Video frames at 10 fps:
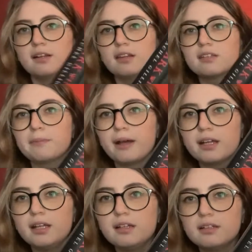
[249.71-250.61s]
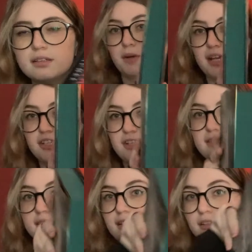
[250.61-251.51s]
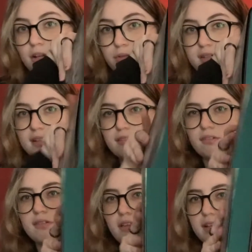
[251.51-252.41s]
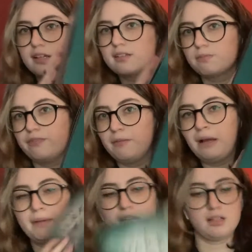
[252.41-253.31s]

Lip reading: spine, bright edges, no stencils on these, fine by me.